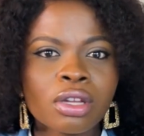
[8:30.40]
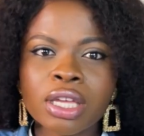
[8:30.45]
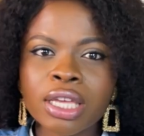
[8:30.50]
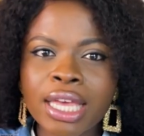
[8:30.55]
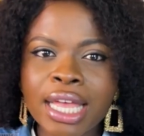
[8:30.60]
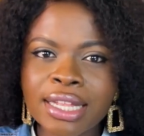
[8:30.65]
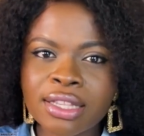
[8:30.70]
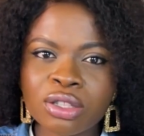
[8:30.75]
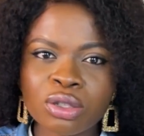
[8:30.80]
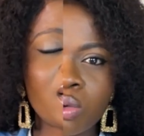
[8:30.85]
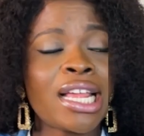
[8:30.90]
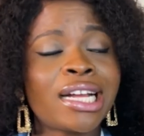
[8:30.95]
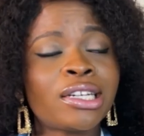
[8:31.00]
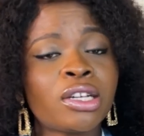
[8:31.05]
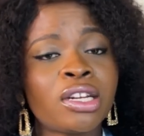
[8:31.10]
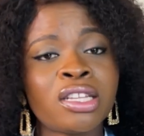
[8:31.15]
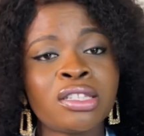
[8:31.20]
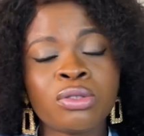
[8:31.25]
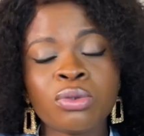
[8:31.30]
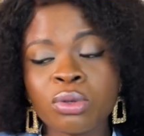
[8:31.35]
gets to. She
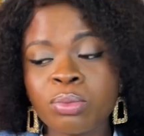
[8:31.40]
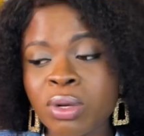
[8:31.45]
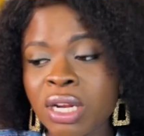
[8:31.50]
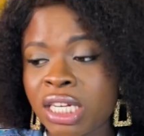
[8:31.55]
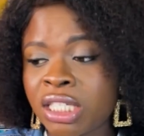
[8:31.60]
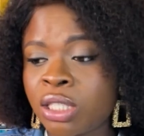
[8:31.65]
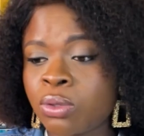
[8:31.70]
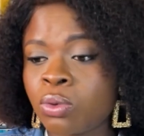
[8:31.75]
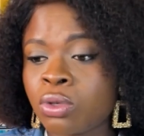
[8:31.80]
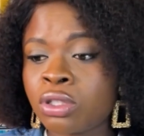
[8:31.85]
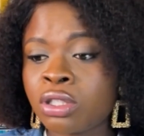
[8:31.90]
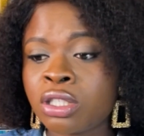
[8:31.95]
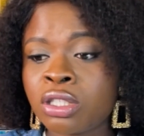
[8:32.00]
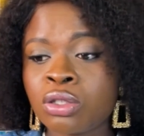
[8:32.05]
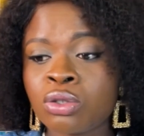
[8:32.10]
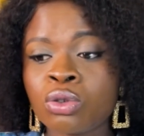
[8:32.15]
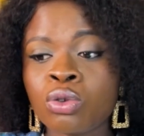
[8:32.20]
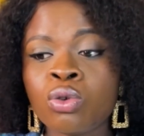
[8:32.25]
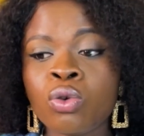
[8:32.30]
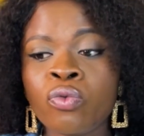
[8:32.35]
actually told me that she wants
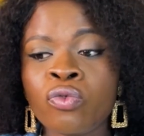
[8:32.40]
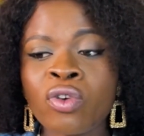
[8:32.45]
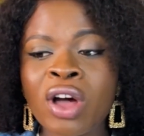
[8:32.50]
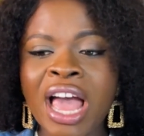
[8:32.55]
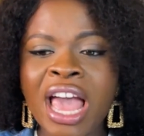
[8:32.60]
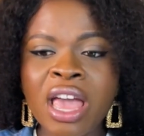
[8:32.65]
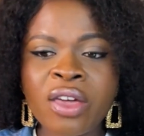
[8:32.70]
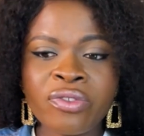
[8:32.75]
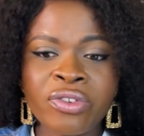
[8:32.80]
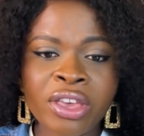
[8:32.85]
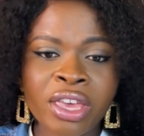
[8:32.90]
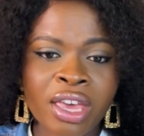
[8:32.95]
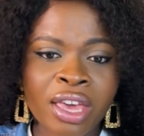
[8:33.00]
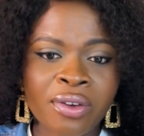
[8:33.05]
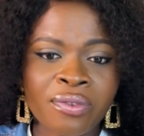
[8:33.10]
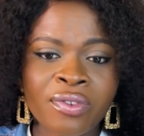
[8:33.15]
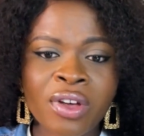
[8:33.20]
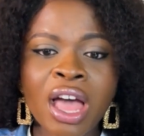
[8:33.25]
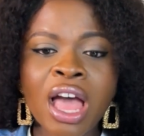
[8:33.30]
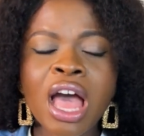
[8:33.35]
to go for
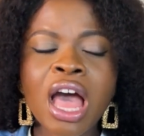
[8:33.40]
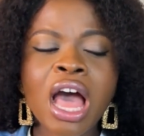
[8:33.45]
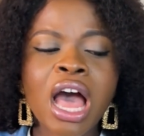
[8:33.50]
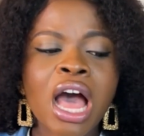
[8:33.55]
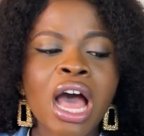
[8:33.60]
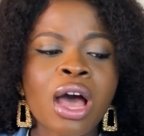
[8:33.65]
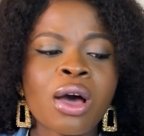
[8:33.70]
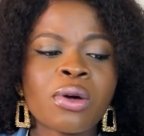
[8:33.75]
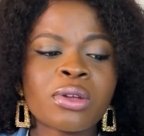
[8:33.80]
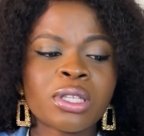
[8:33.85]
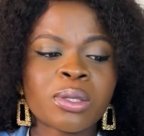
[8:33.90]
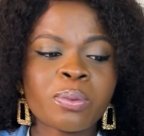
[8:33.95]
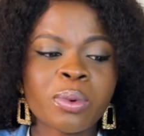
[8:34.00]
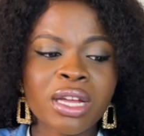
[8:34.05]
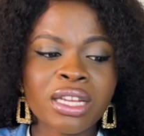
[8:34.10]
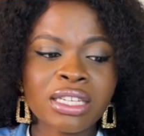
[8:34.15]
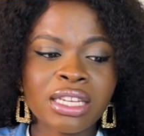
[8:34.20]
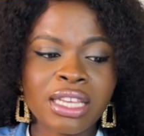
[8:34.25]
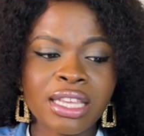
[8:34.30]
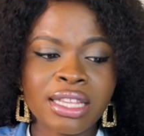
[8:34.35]
IVF. Her
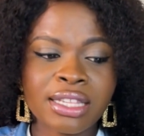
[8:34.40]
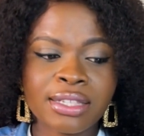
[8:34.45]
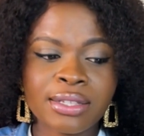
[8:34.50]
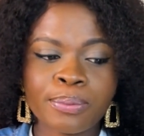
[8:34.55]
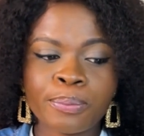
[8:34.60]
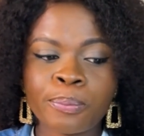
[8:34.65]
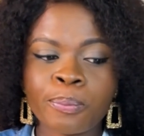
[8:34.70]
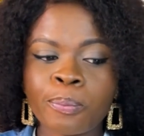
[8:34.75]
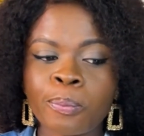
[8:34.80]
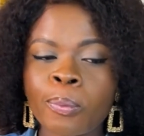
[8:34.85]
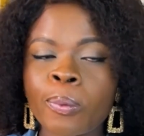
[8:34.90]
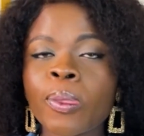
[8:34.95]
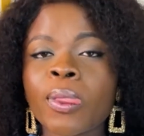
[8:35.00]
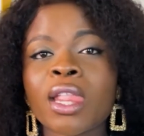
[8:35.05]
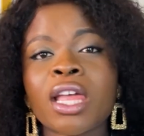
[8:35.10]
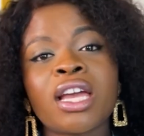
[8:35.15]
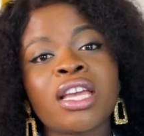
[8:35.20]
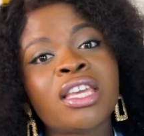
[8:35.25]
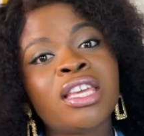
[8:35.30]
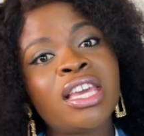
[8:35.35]
husband is
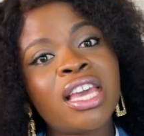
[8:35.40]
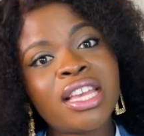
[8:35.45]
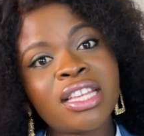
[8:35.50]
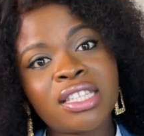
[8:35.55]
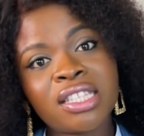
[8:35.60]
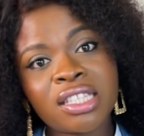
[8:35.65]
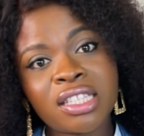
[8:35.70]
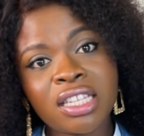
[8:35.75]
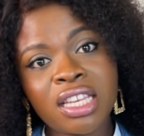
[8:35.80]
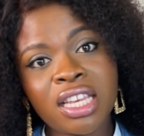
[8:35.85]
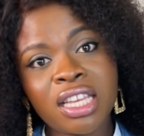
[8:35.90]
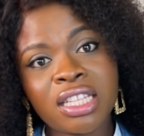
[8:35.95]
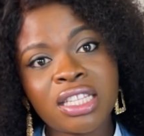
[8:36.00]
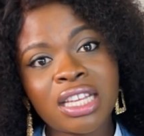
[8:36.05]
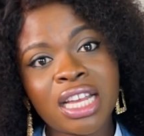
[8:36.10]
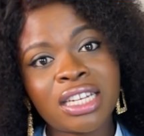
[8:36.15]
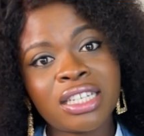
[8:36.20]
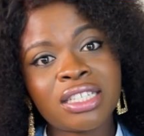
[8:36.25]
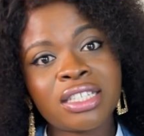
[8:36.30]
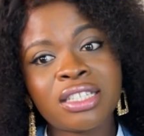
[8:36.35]
against it,
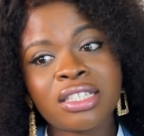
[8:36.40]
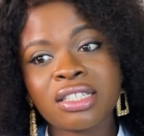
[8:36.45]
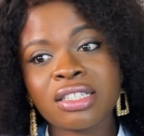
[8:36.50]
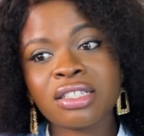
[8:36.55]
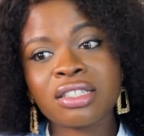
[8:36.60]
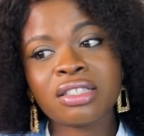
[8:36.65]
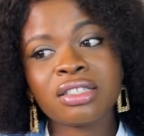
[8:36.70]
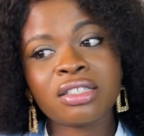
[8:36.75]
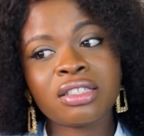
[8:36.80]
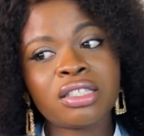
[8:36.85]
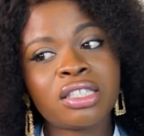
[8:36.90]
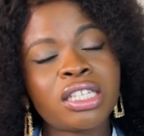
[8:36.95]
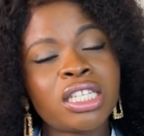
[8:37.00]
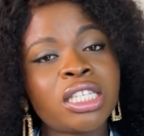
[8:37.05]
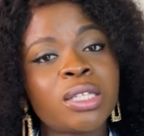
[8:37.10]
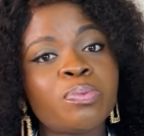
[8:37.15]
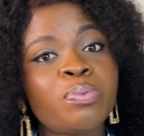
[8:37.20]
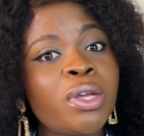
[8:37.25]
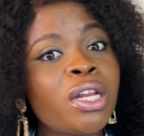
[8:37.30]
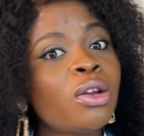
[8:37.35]
and
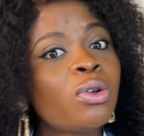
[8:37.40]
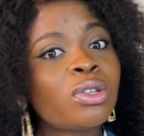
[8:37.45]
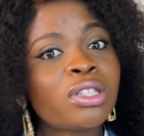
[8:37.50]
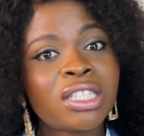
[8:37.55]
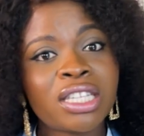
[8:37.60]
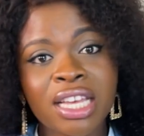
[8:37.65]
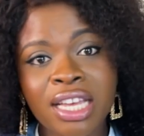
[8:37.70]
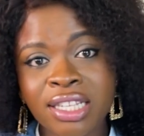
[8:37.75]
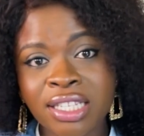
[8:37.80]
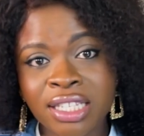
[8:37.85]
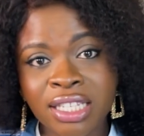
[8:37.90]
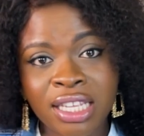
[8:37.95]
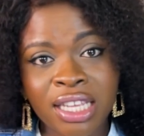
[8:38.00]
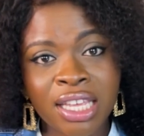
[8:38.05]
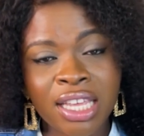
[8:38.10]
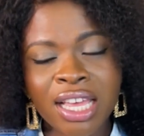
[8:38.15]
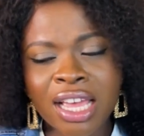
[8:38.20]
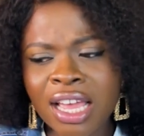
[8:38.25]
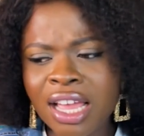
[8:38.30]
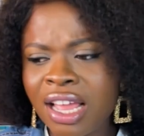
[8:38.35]
she's below
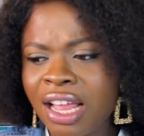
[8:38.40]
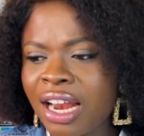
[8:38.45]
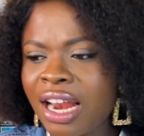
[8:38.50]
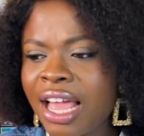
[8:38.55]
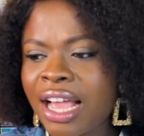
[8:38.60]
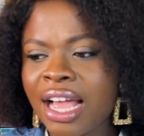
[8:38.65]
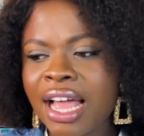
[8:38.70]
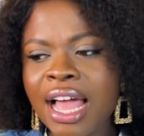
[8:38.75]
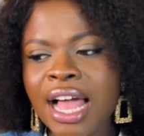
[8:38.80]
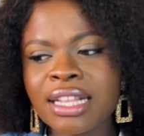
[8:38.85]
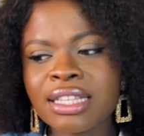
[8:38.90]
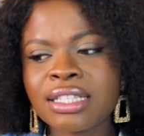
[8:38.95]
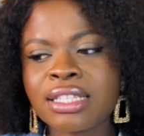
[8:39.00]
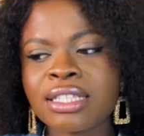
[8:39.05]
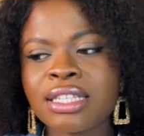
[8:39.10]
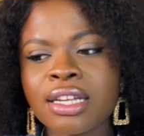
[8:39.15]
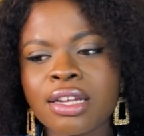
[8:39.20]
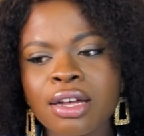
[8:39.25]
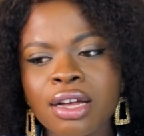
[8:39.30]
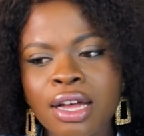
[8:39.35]
30. Like, I had to
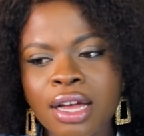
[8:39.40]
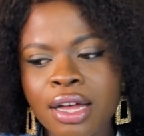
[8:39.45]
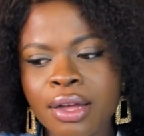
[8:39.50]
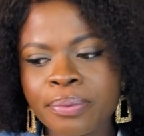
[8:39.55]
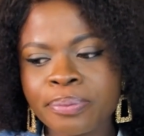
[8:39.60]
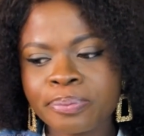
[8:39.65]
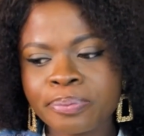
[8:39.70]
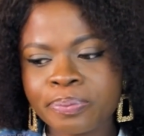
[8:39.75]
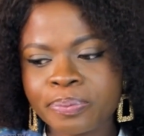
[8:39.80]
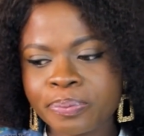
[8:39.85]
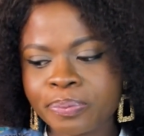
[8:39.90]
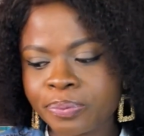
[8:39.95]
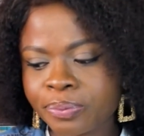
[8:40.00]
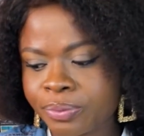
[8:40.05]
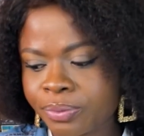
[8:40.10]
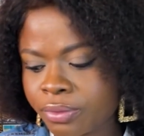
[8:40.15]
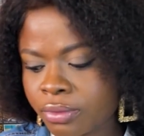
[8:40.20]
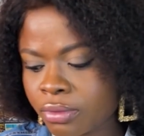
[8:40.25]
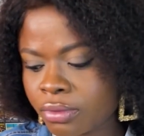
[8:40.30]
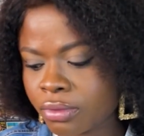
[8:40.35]
tell her
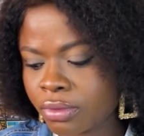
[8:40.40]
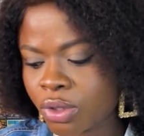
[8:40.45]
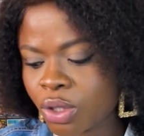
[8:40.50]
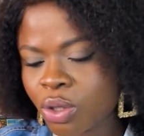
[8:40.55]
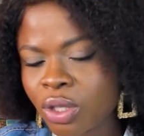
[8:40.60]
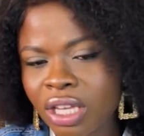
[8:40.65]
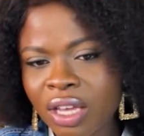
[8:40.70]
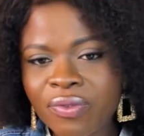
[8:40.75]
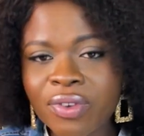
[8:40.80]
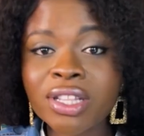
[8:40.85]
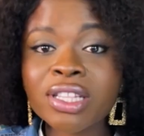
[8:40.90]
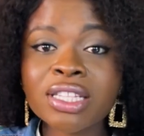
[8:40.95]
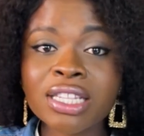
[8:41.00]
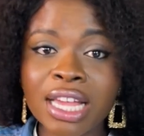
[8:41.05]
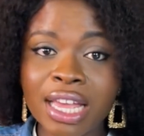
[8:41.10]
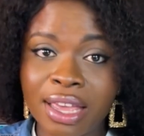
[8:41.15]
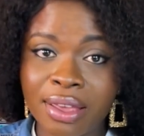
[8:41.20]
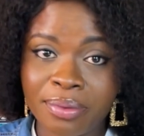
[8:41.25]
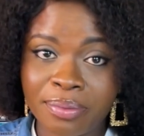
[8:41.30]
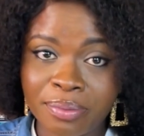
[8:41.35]
to give it
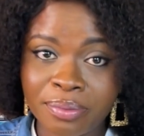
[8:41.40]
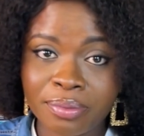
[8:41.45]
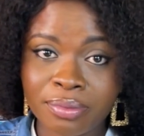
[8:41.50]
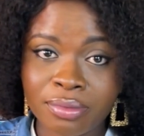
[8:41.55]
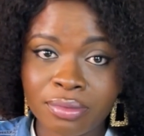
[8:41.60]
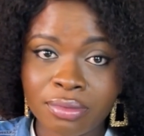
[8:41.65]
time.